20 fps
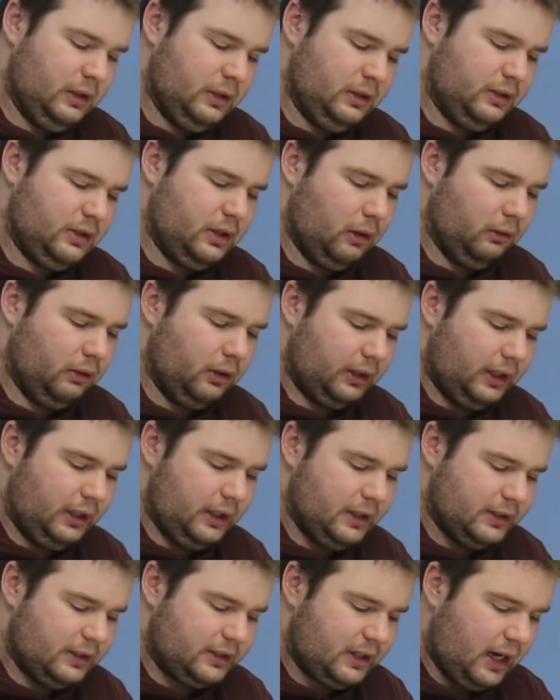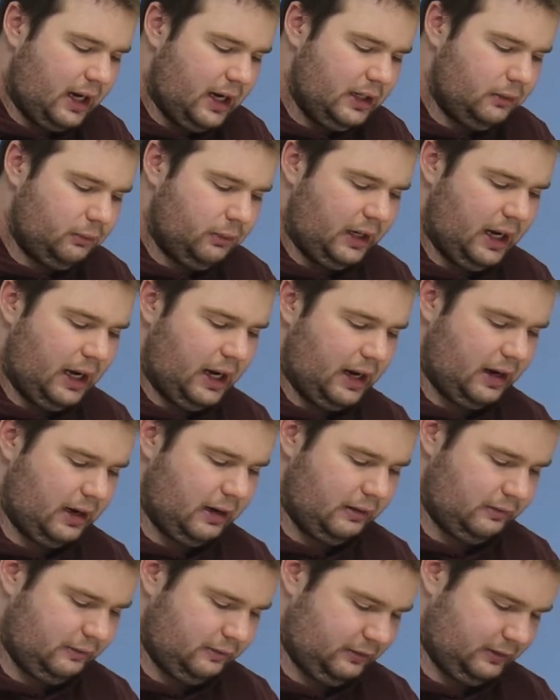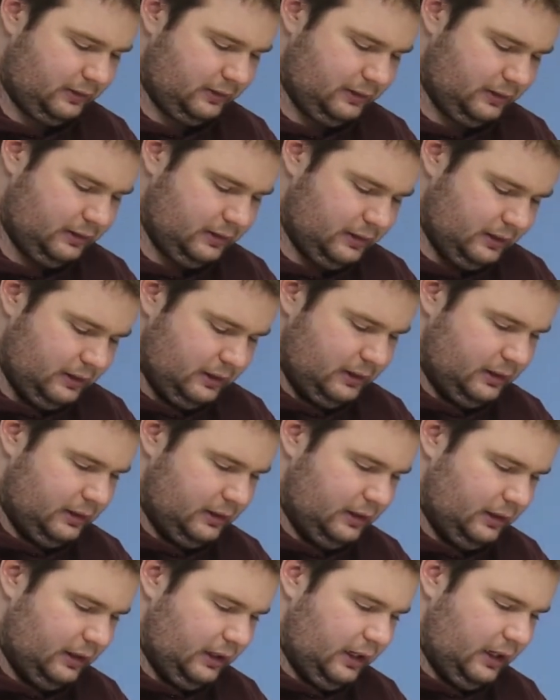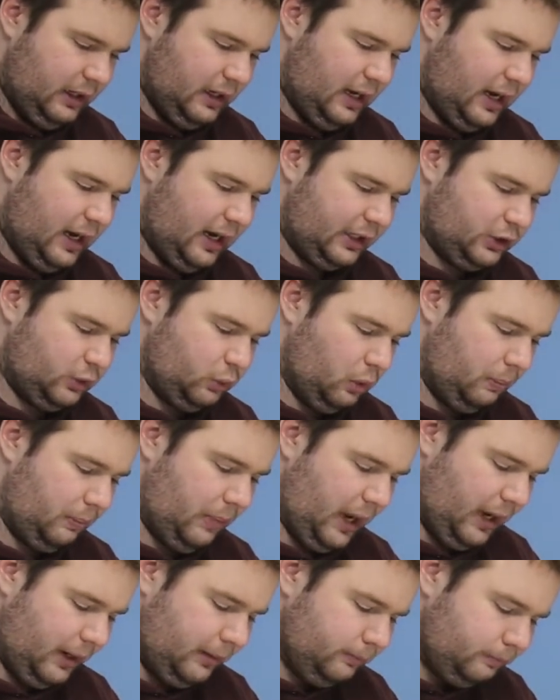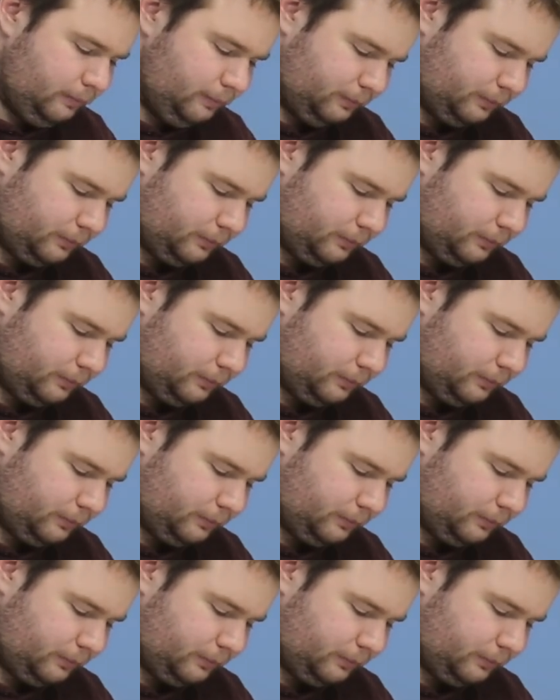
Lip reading: So looking inside, we have the actual pen,